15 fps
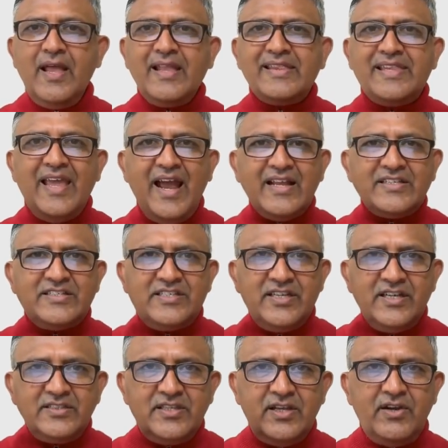They are
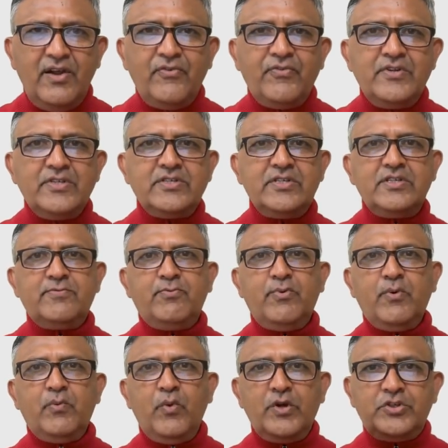just the references for
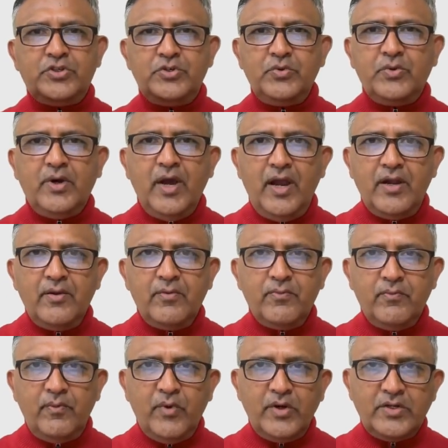what kind
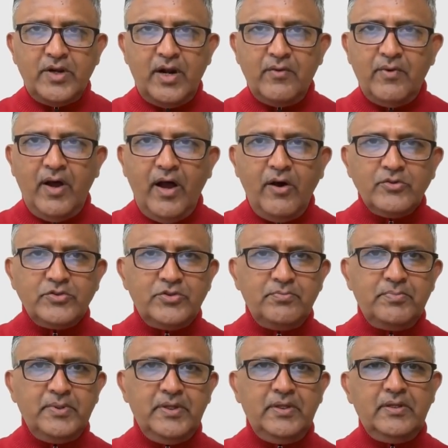of house you
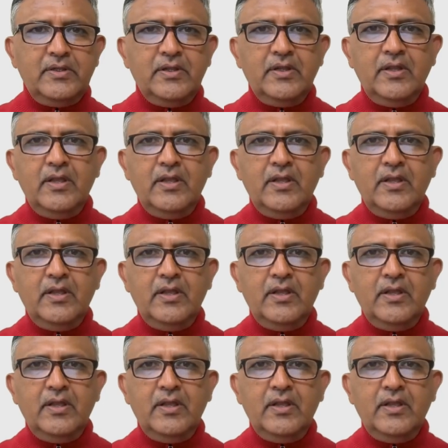build.